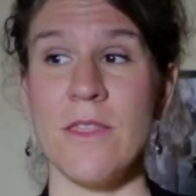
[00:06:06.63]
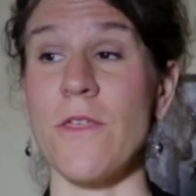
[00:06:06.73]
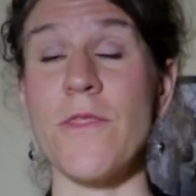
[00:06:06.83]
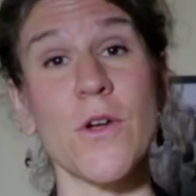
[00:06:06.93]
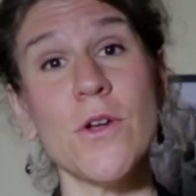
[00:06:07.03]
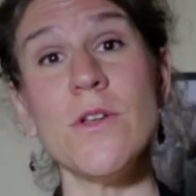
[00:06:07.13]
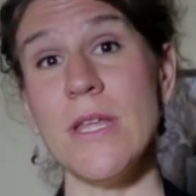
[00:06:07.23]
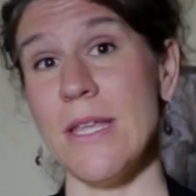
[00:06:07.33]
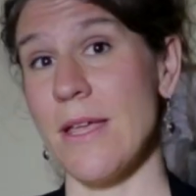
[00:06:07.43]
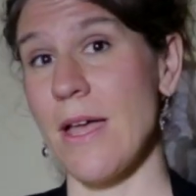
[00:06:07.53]
The third
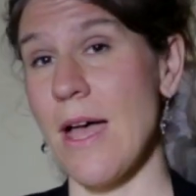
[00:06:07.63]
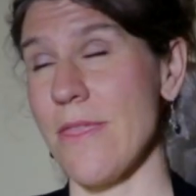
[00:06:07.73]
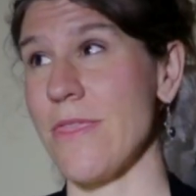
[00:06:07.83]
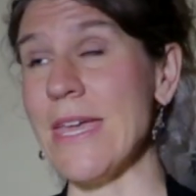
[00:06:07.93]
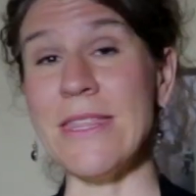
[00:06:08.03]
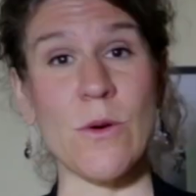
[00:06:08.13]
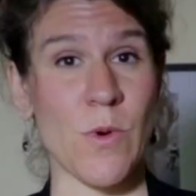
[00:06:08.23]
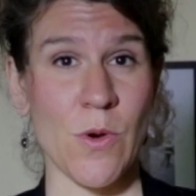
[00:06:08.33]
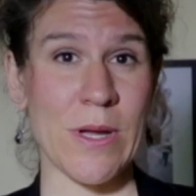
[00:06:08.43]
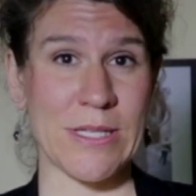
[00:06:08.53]
thing that
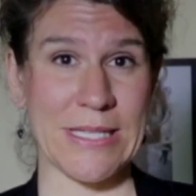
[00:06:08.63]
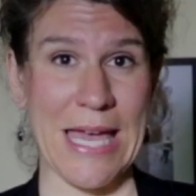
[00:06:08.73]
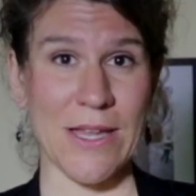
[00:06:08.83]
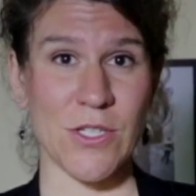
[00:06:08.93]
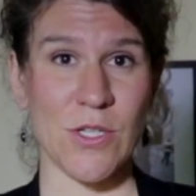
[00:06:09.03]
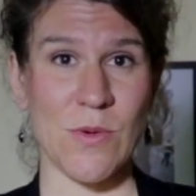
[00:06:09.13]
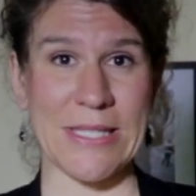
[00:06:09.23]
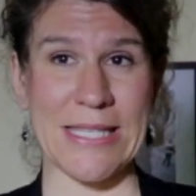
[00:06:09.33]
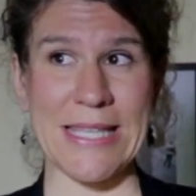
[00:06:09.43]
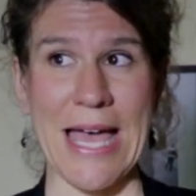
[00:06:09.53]
we're going to get to is
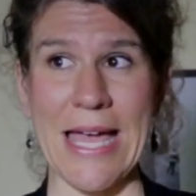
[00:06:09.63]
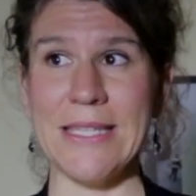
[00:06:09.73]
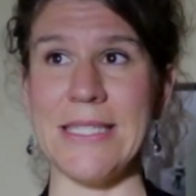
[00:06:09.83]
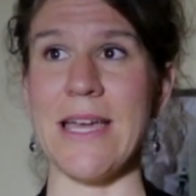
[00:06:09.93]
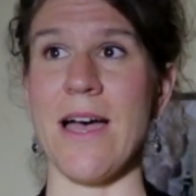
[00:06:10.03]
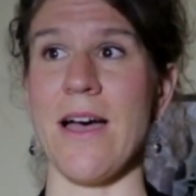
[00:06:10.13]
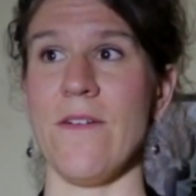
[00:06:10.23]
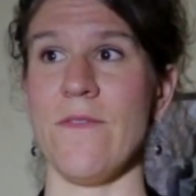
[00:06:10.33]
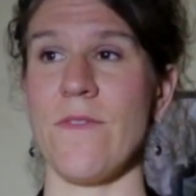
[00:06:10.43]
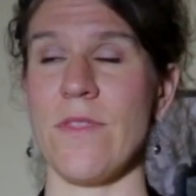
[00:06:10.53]
this idea
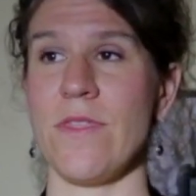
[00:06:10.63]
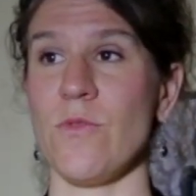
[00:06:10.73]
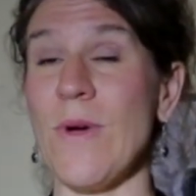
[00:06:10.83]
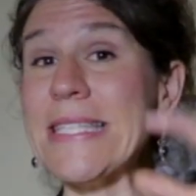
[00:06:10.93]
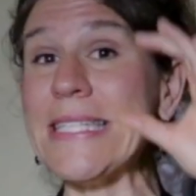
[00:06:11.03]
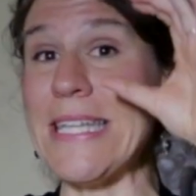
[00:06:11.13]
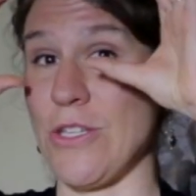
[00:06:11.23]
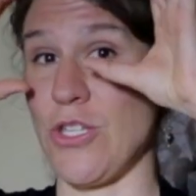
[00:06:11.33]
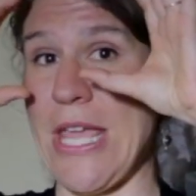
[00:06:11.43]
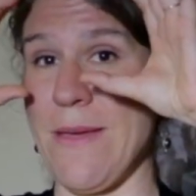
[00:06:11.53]
of the
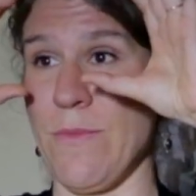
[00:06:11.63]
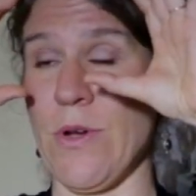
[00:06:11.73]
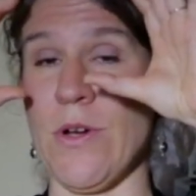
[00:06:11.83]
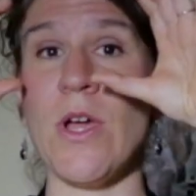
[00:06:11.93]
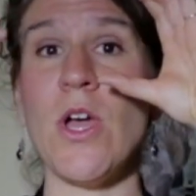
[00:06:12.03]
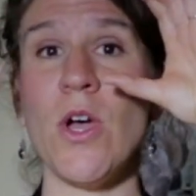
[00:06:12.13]
resonant chamber,